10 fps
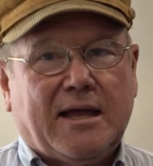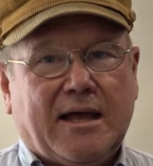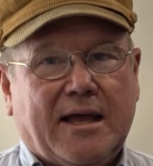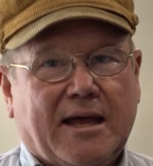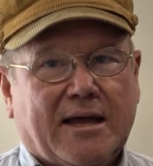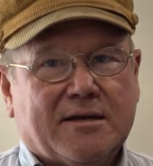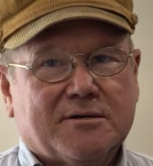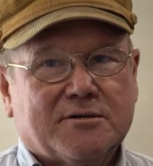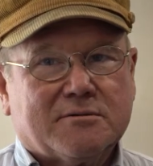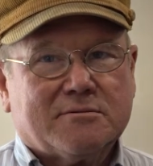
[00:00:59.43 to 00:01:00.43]

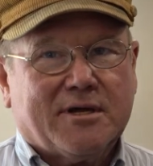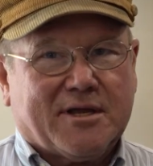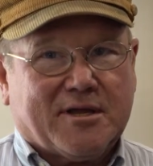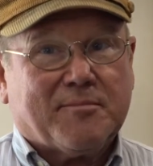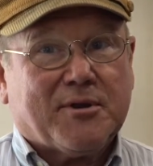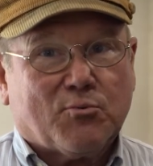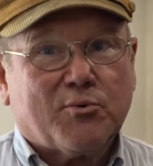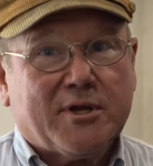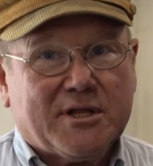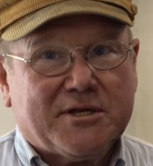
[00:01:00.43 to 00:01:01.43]
And it can be
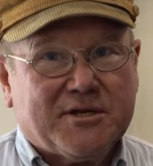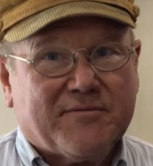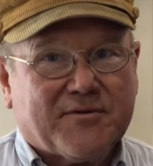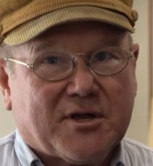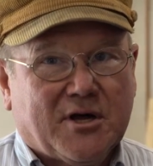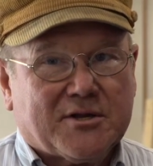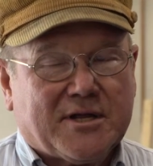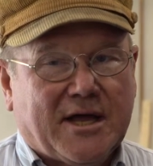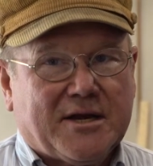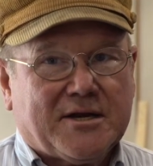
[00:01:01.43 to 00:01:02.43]
really difficult
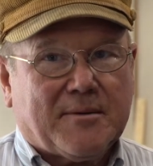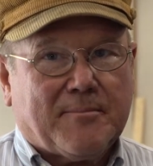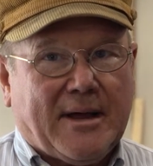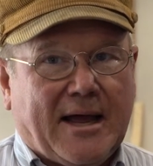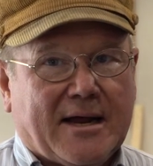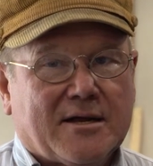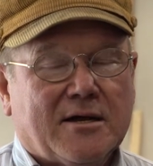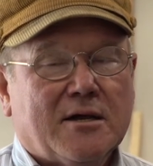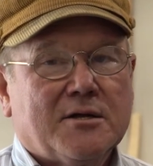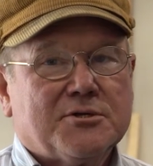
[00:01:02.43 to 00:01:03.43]
getting it back.
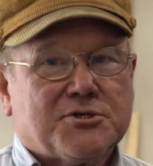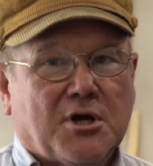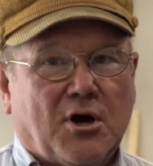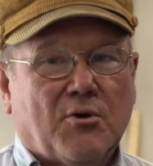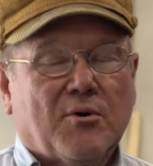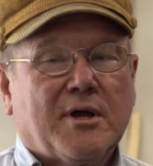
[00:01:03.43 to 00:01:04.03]
So